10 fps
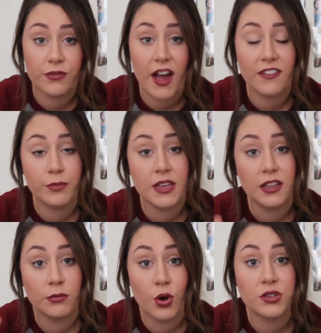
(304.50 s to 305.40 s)
5
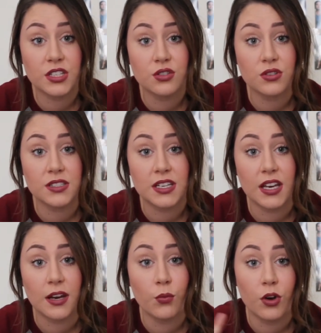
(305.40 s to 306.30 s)
being most interested
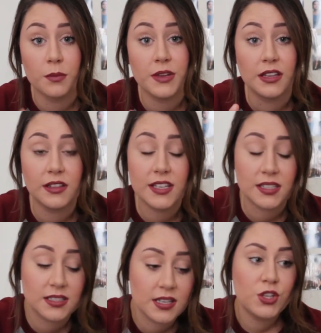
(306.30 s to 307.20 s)
in, 1 being
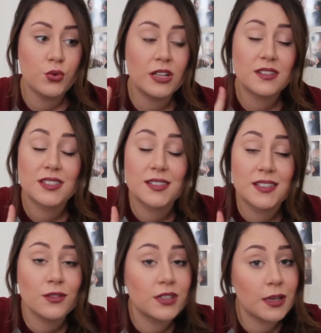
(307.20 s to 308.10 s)
least. You can
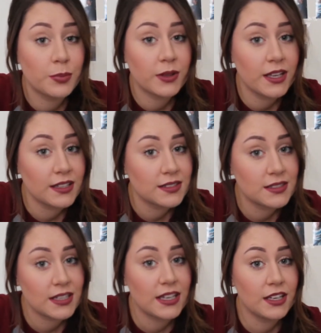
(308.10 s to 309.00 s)
still get
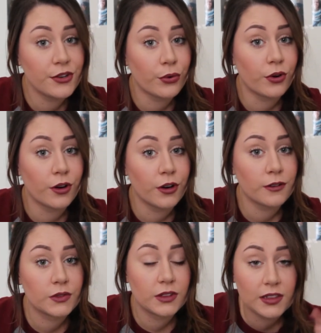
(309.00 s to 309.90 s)
placed in
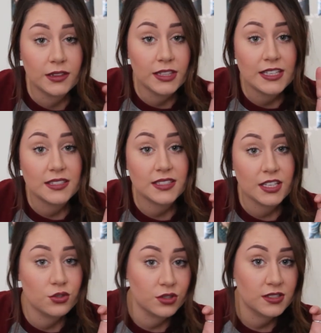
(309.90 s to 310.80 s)
your least
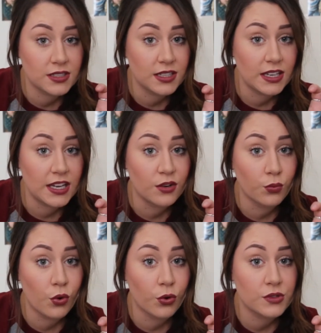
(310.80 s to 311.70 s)
interested
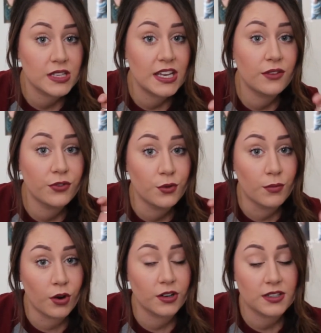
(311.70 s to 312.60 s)
in roles if you
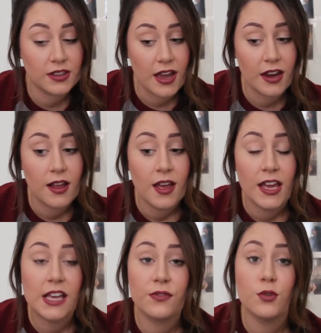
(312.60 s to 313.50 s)
marked that.
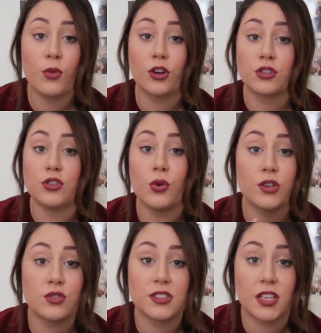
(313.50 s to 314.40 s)
If you marked no
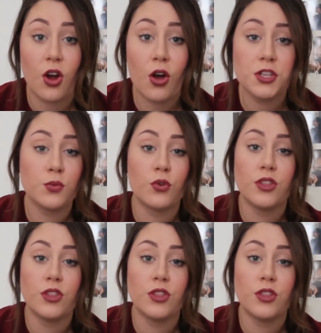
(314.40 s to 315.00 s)
interest at all, you